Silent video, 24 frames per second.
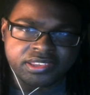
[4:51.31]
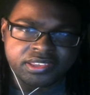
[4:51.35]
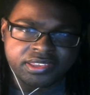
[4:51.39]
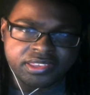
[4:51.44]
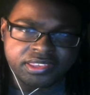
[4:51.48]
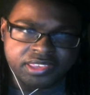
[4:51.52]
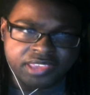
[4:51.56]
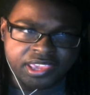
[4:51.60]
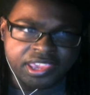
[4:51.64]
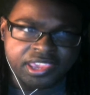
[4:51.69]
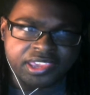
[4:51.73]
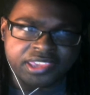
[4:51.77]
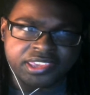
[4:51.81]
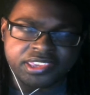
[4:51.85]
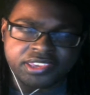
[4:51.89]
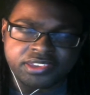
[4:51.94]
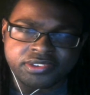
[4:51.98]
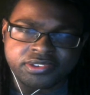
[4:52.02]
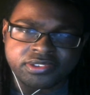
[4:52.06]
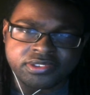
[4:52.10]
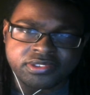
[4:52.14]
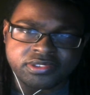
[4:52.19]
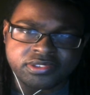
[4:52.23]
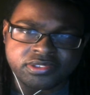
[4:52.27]
Yeah, he
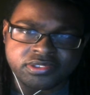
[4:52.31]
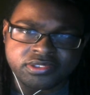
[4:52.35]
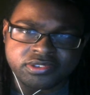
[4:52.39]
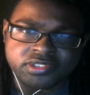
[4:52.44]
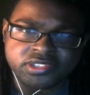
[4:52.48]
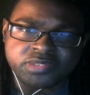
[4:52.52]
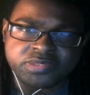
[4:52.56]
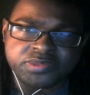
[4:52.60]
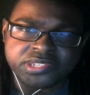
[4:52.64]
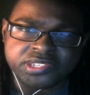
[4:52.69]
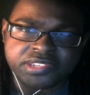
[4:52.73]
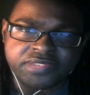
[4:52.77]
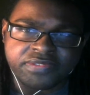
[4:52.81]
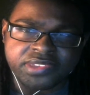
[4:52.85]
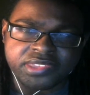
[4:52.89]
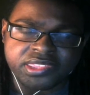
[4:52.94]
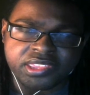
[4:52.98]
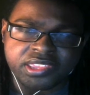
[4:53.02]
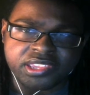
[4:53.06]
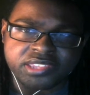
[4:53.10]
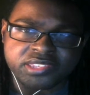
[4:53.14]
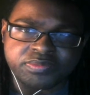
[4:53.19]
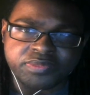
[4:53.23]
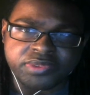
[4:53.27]
couldn't do specific
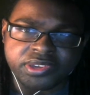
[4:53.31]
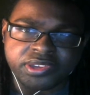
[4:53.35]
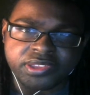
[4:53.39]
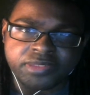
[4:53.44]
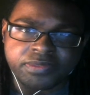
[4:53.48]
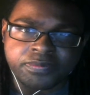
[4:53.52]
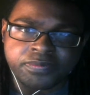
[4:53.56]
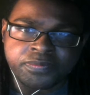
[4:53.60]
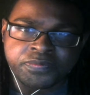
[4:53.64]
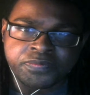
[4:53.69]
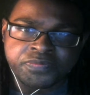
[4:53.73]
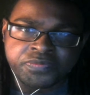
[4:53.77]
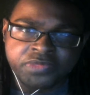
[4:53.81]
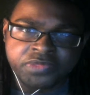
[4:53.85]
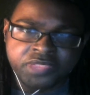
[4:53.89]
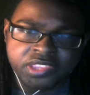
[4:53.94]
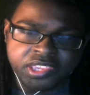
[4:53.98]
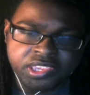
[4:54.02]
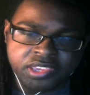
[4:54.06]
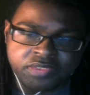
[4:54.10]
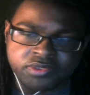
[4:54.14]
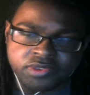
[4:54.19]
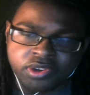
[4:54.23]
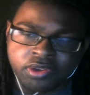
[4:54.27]
things, but
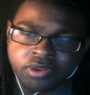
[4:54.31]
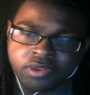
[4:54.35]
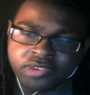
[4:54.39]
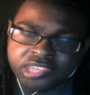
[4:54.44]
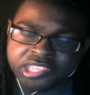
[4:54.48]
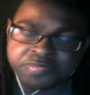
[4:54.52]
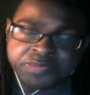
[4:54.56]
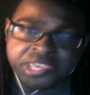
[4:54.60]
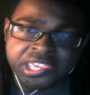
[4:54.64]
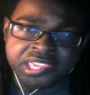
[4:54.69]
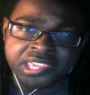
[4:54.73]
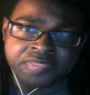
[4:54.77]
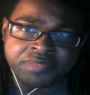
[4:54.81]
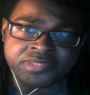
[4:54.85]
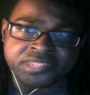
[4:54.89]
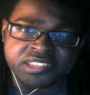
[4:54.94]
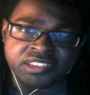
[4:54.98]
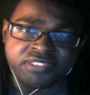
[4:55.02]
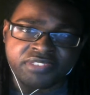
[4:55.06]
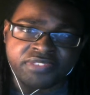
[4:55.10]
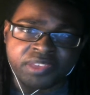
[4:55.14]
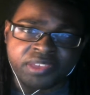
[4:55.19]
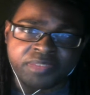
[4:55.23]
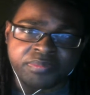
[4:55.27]
he would always pick
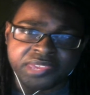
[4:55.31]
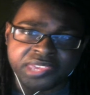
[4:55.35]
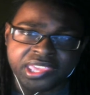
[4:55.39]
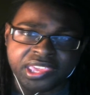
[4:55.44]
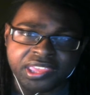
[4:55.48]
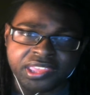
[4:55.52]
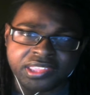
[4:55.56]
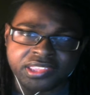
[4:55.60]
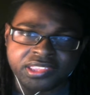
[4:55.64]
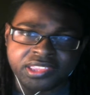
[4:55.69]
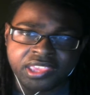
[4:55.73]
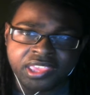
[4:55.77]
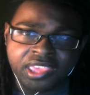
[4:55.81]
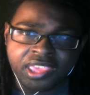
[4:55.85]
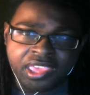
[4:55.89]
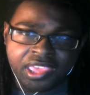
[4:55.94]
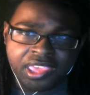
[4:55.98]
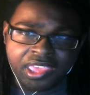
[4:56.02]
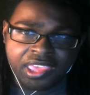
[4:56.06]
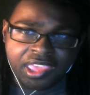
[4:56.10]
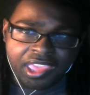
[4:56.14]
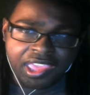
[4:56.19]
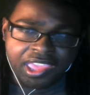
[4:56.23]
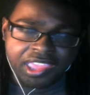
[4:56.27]
himself up again
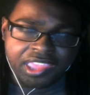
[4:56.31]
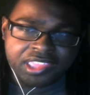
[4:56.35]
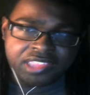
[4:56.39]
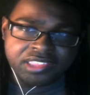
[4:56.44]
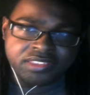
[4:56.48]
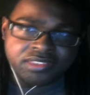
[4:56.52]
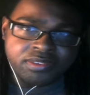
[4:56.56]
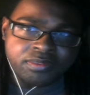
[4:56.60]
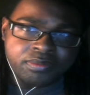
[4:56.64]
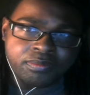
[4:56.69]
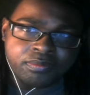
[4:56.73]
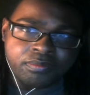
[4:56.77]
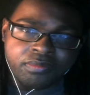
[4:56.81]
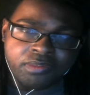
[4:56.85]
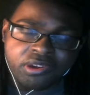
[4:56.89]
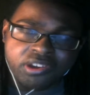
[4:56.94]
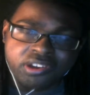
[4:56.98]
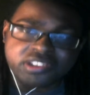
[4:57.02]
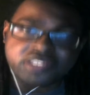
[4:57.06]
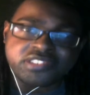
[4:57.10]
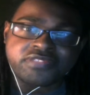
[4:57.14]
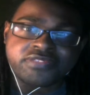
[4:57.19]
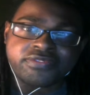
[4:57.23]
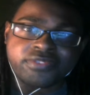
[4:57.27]
and
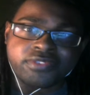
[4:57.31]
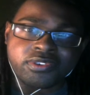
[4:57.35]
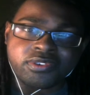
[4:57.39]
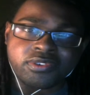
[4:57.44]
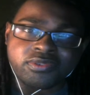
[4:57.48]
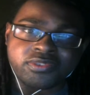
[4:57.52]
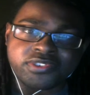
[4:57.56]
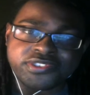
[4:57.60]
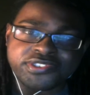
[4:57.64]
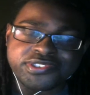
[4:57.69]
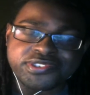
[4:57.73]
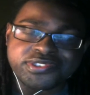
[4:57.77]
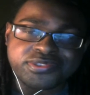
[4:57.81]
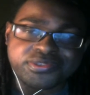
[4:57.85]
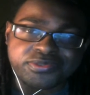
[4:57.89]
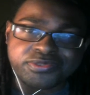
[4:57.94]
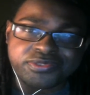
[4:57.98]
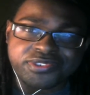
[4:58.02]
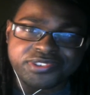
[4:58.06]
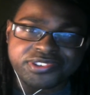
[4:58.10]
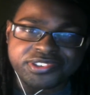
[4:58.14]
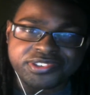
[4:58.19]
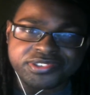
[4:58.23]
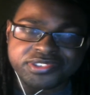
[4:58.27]
march forward,
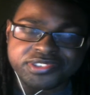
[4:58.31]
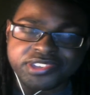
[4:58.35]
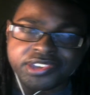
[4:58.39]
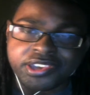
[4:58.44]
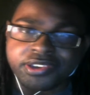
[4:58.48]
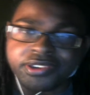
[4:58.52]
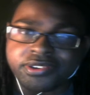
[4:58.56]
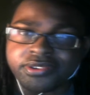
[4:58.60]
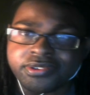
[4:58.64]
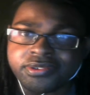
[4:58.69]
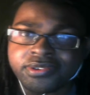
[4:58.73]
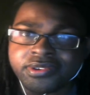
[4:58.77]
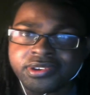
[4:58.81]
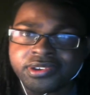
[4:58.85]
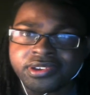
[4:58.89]
sword in tow.